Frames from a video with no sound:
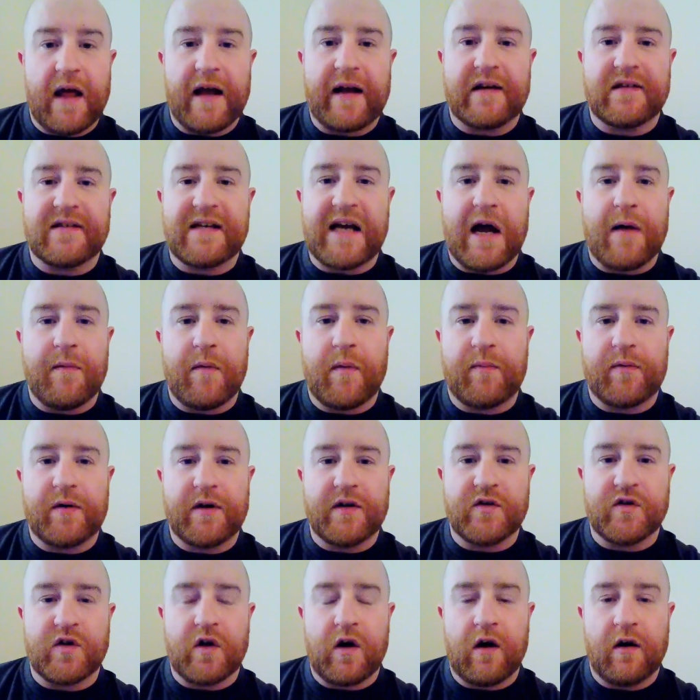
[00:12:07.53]
like I say, I'm a
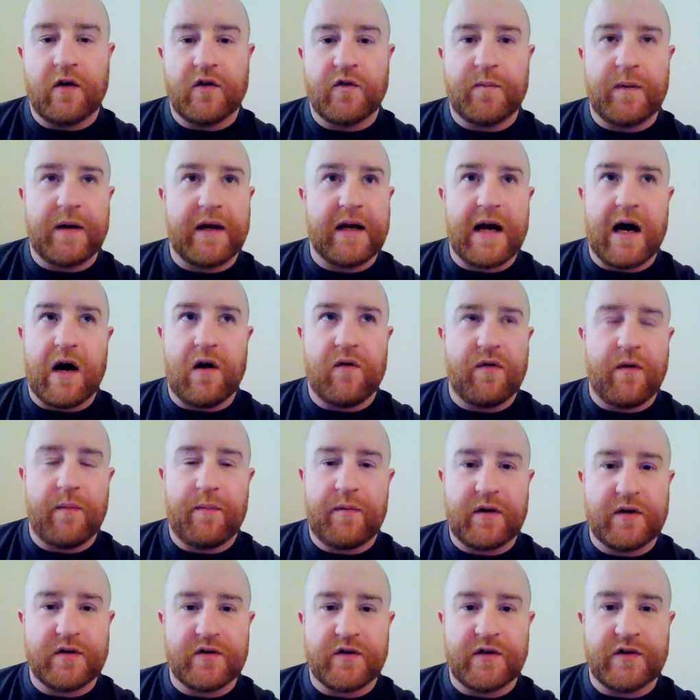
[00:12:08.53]
prisoner, speak out for
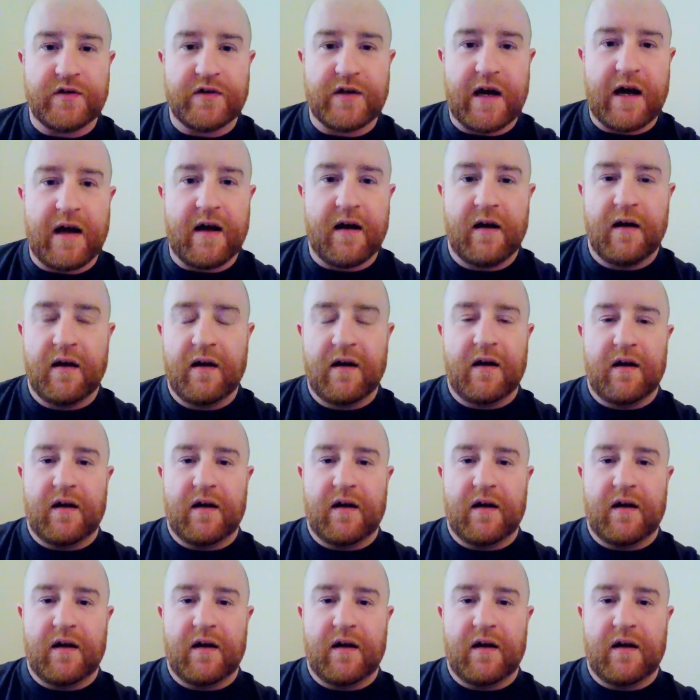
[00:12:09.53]
prisoners, yeah,